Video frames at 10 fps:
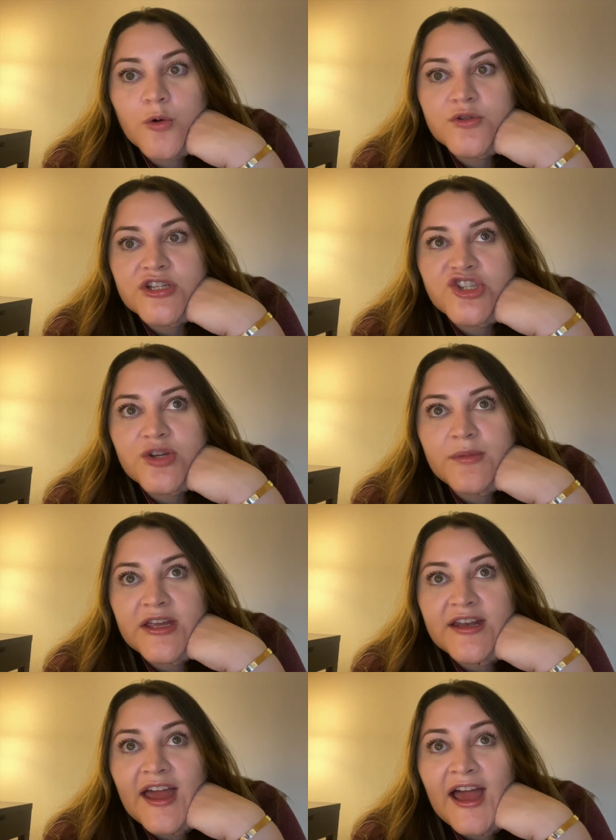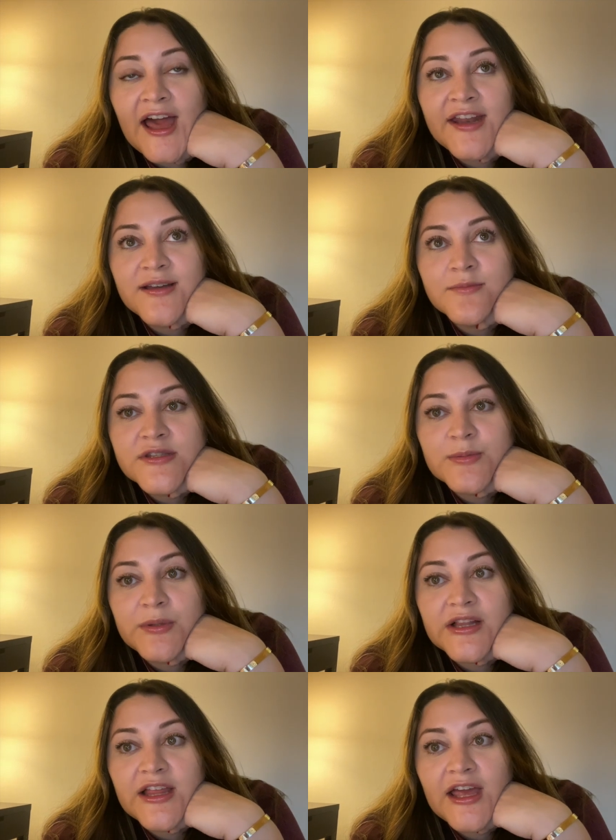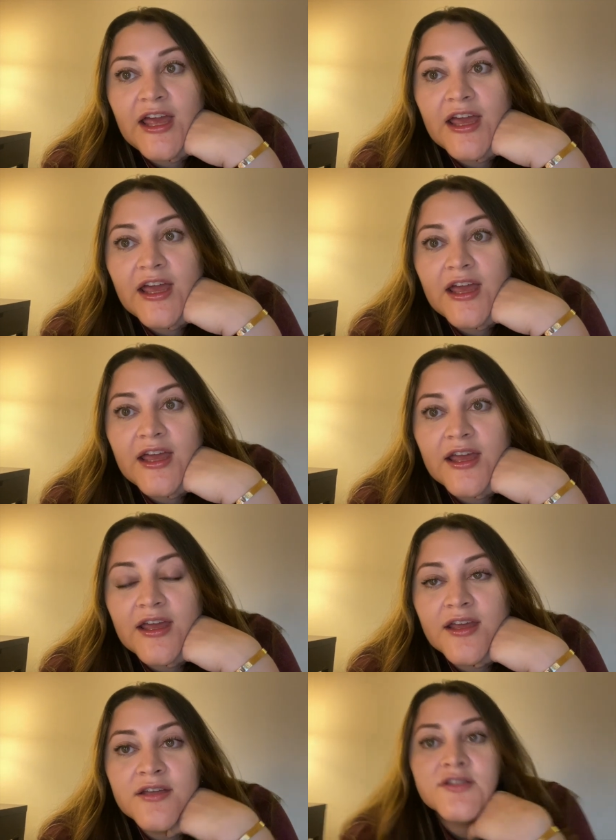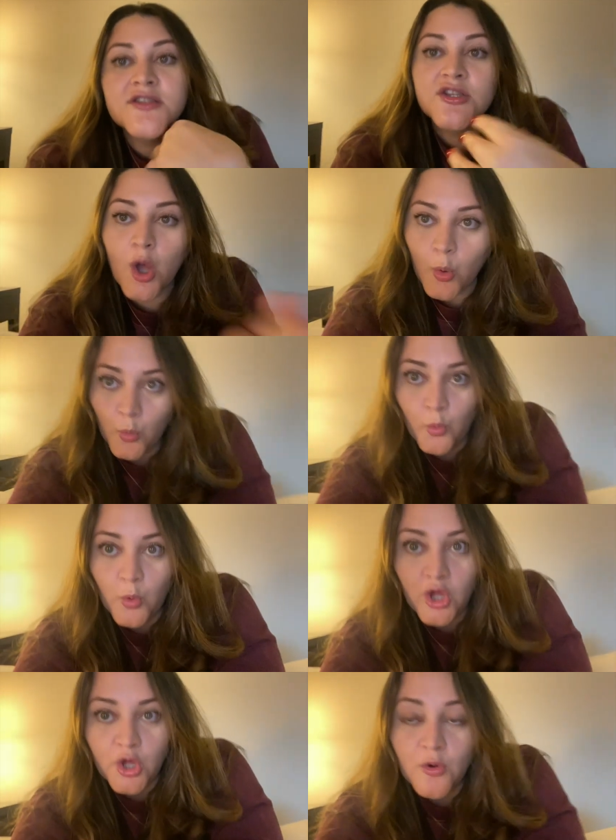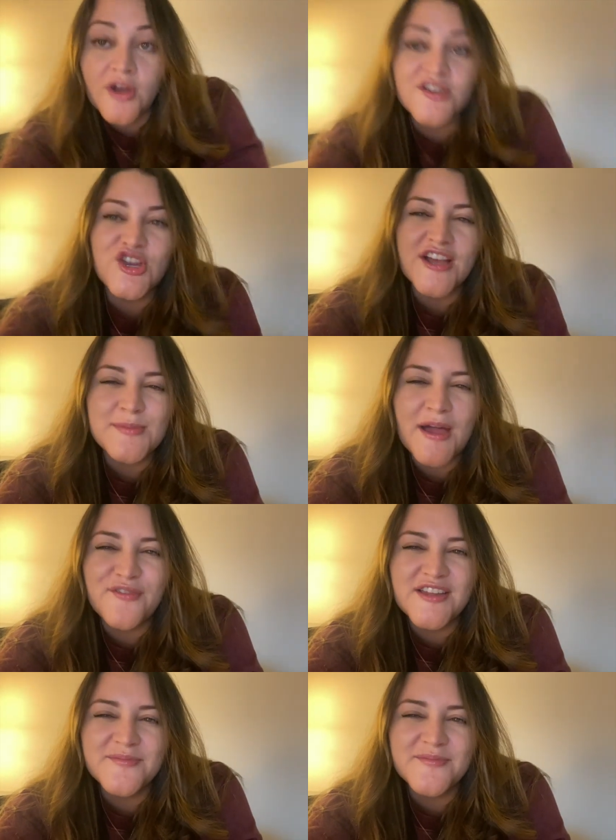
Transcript: to Jimmy and Adam's place. Woo! I'm gonna show you guys my outfit.